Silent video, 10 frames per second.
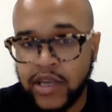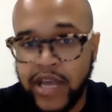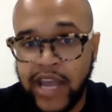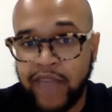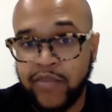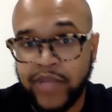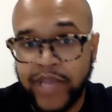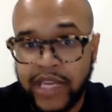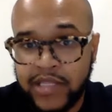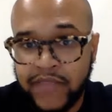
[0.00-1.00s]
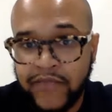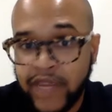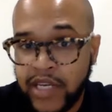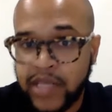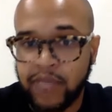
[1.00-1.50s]
have plans and
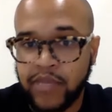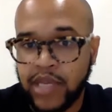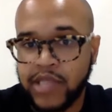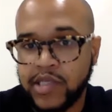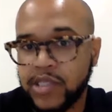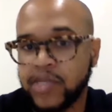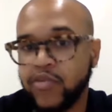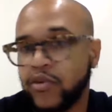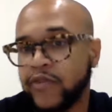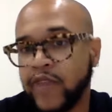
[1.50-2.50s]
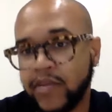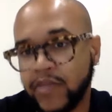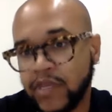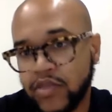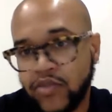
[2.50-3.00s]
funding in place to support
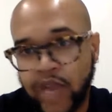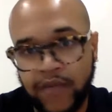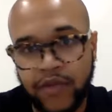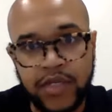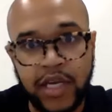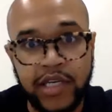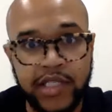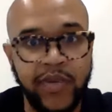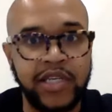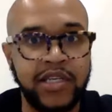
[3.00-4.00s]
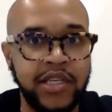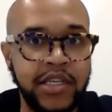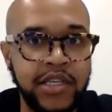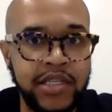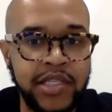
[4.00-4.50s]
families who have those unexpected
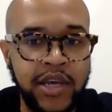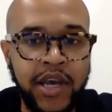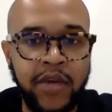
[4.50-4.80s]
needs,